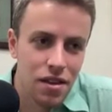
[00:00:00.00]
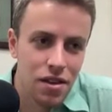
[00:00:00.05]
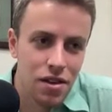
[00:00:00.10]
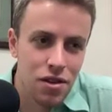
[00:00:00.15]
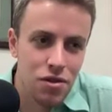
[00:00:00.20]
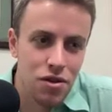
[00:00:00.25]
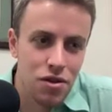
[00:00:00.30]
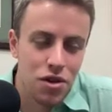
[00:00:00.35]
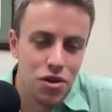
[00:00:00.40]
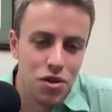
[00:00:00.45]

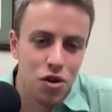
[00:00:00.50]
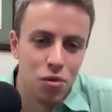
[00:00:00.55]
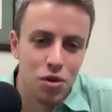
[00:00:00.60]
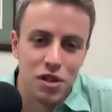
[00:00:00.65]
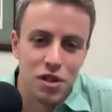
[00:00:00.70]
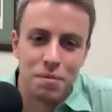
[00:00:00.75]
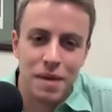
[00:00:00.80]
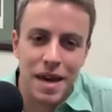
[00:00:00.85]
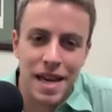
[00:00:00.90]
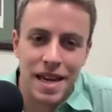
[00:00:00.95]
you almost
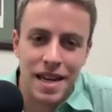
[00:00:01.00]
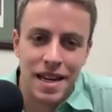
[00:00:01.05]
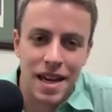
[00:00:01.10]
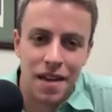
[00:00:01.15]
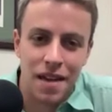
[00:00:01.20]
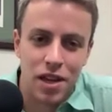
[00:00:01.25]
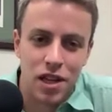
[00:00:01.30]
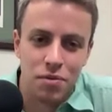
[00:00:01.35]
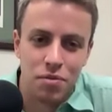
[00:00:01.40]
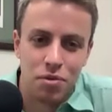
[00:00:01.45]
made it at
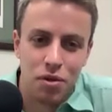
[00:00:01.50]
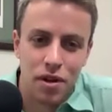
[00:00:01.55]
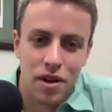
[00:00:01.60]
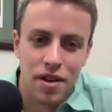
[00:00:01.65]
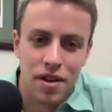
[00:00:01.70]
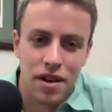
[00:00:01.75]
this point?